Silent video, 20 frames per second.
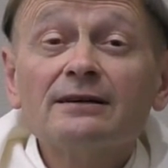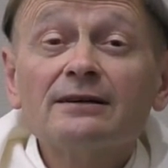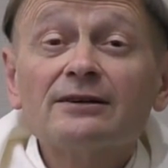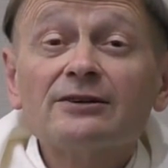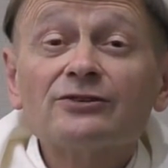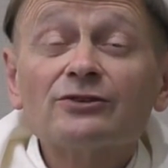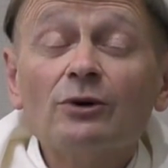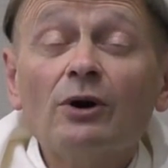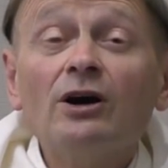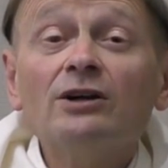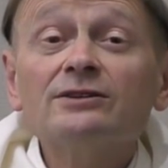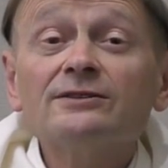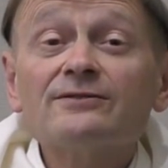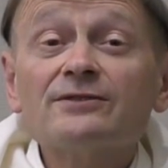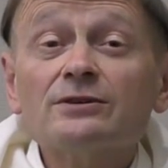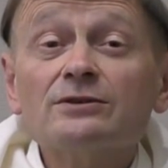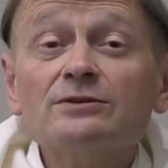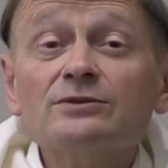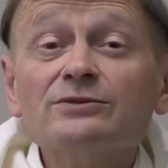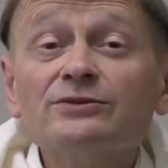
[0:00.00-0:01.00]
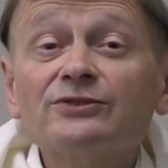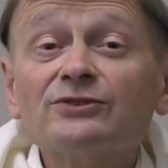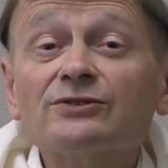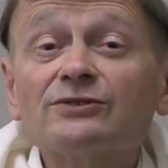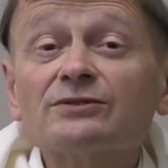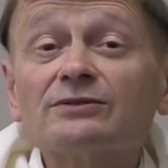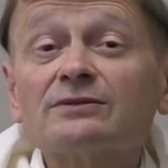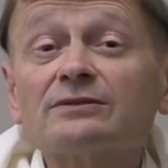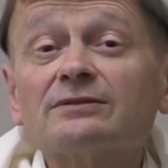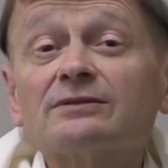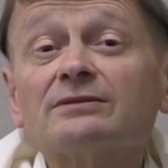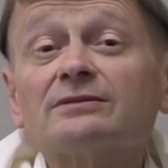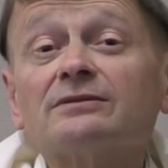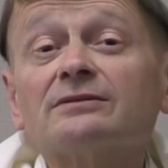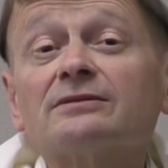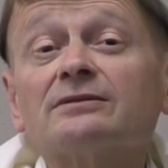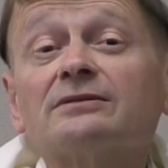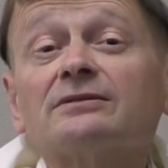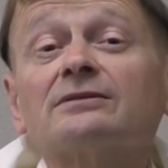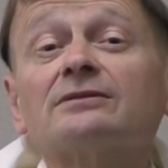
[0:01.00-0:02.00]
So all of those
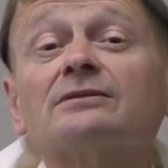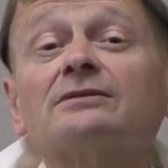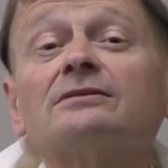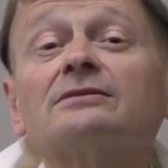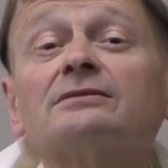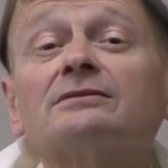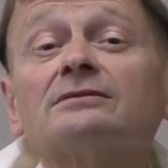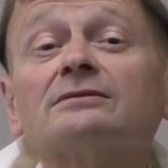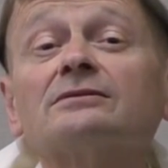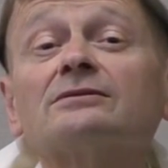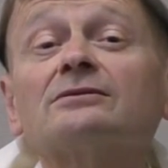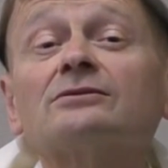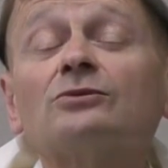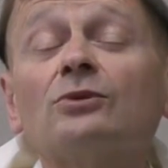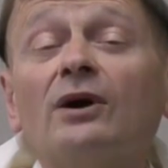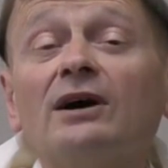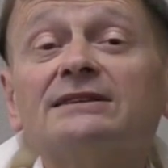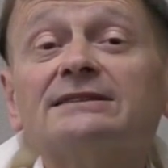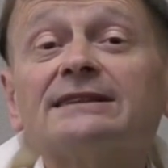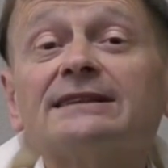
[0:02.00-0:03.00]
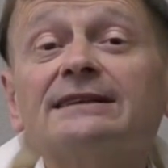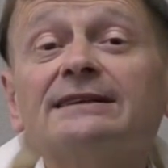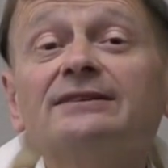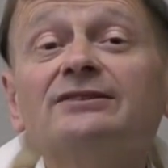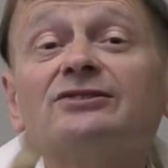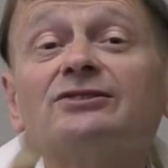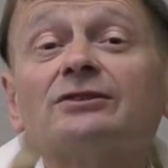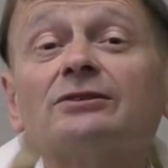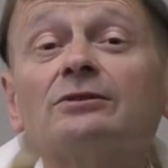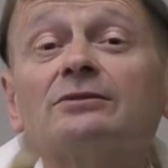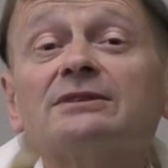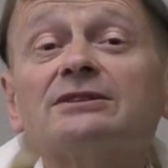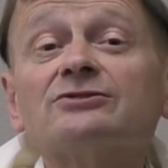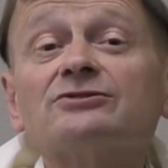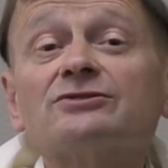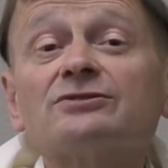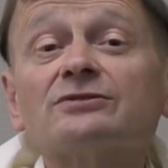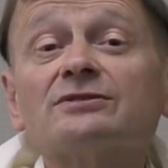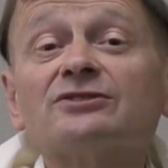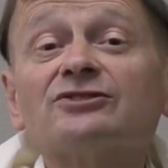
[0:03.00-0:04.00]
qualities go
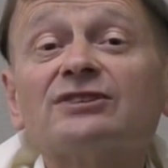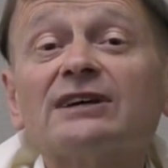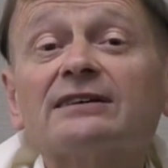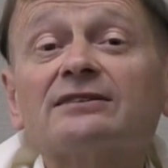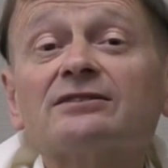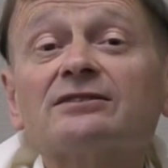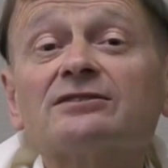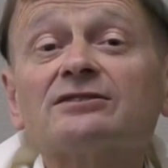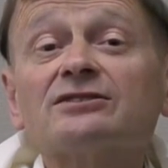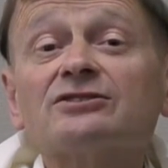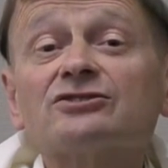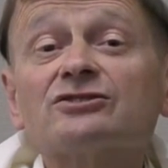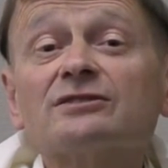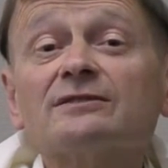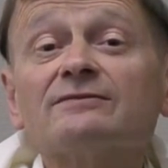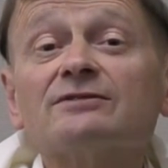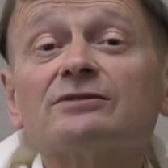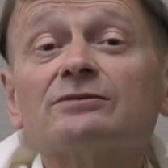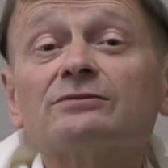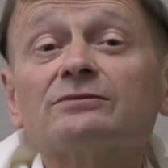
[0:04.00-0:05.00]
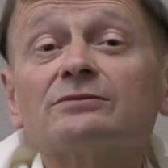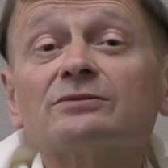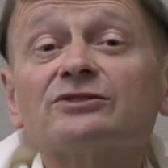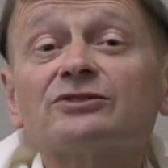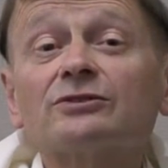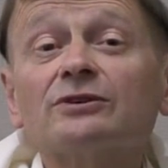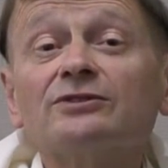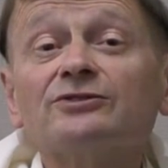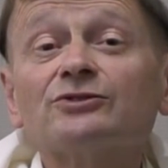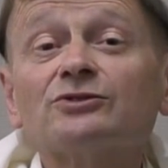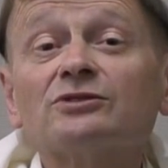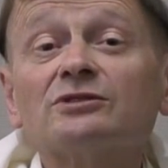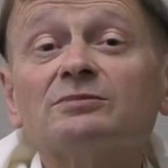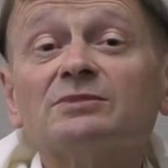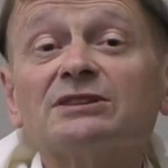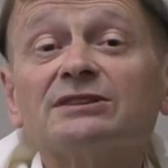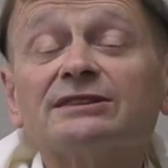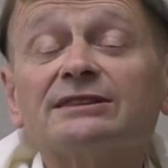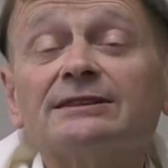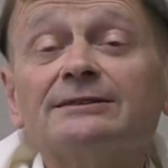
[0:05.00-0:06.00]
into the second condition of what's called
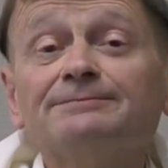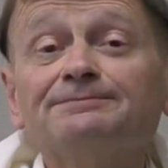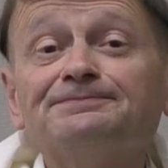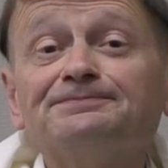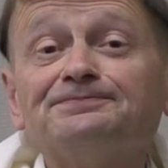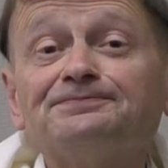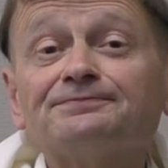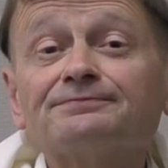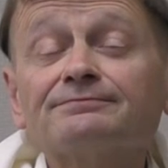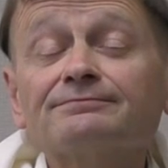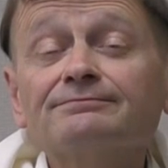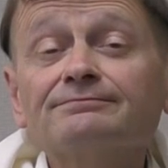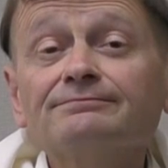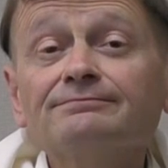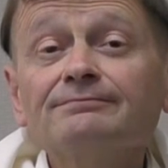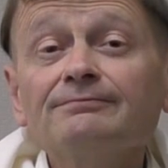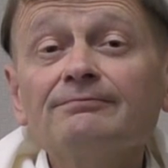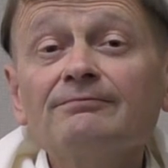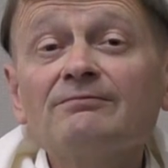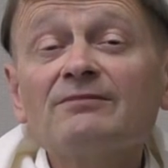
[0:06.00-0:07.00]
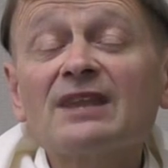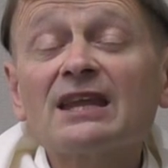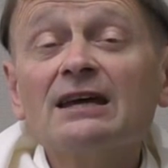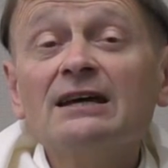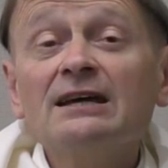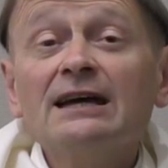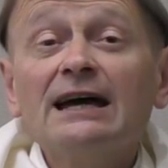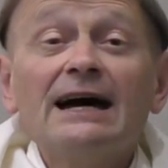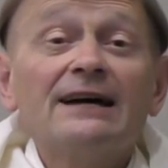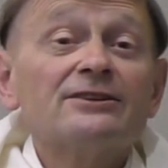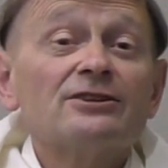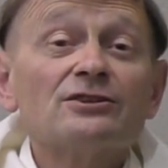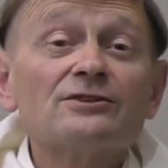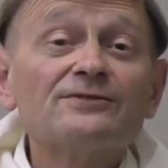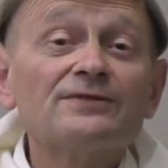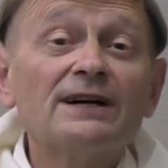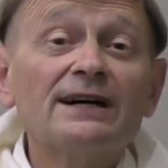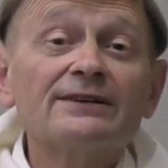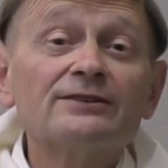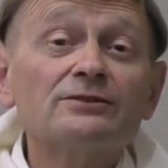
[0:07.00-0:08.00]
suitability. And then the
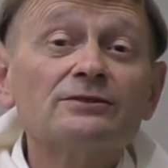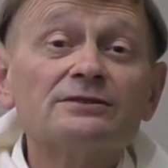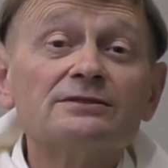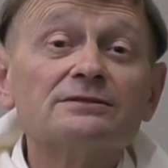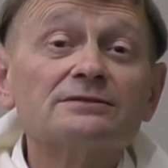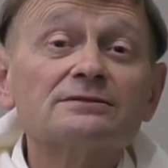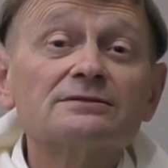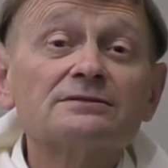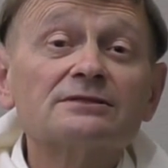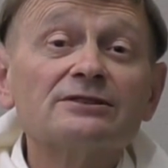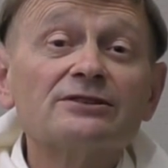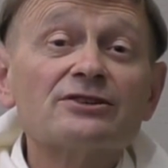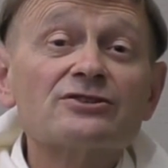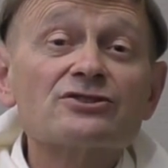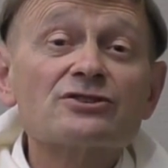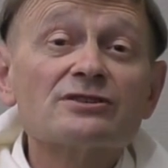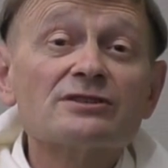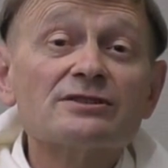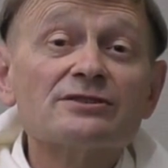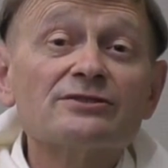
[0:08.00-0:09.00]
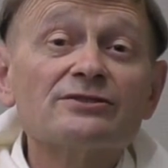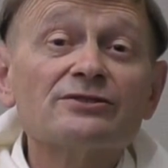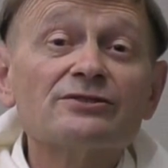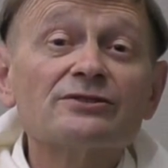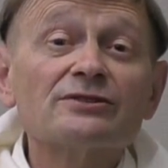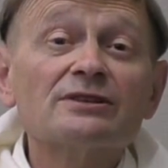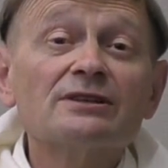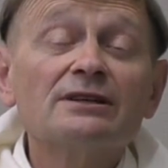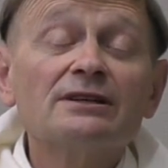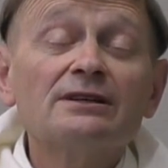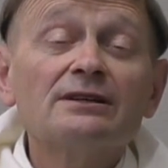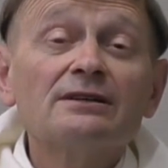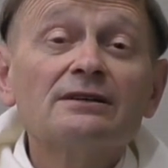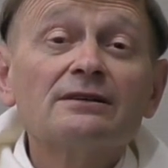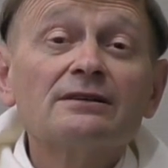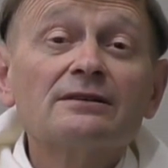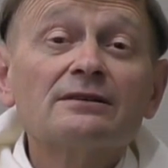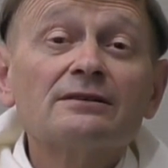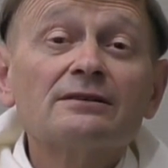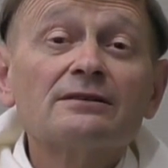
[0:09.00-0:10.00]
final condition is
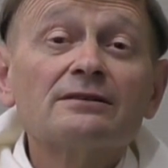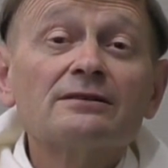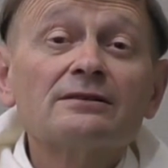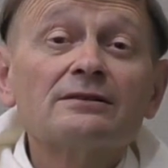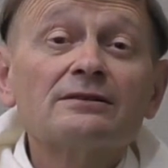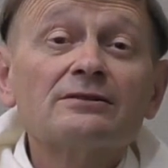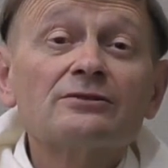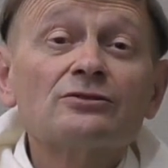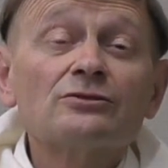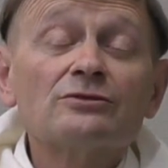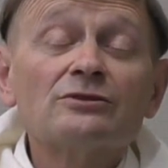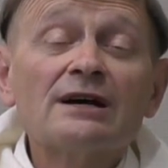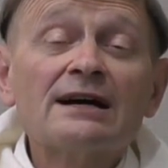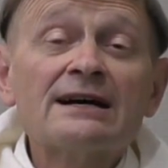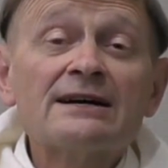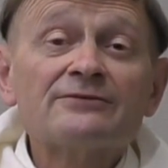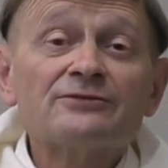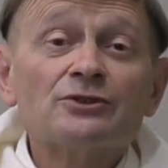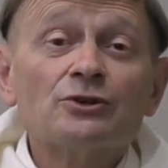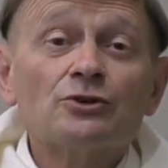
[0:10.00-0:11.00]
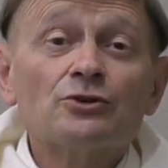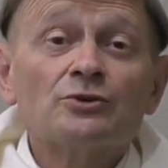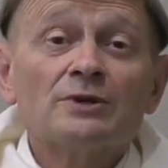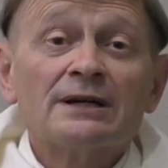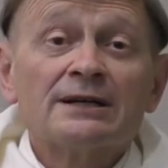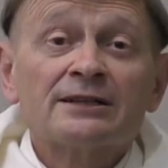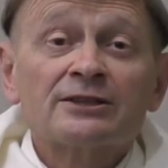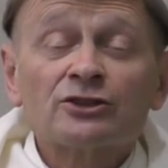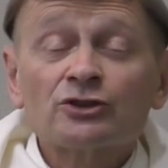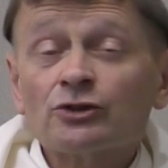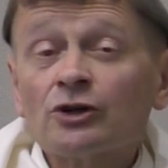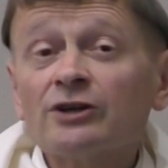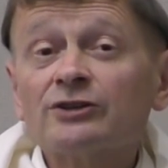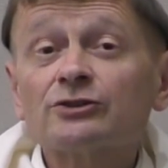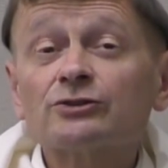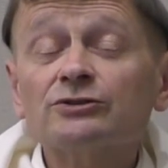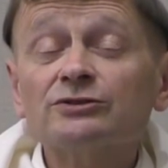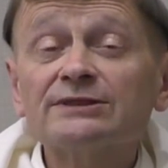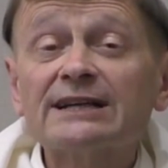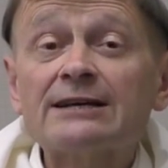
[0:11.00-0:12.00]
to have no
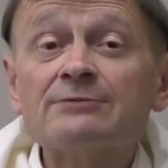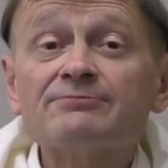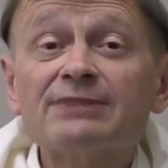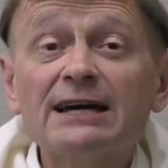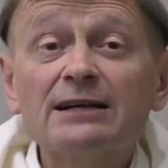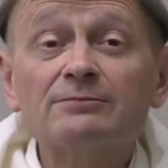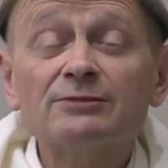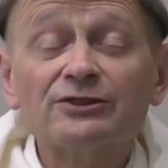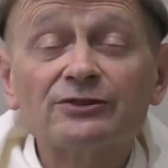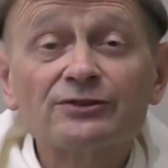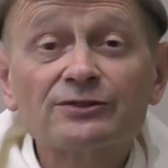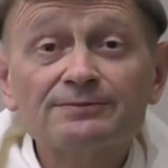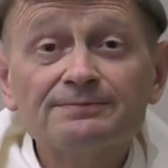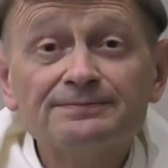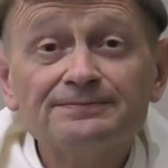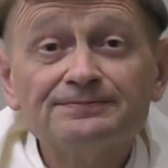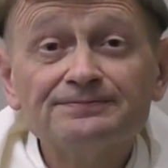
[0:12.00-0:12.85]
canonical impediments.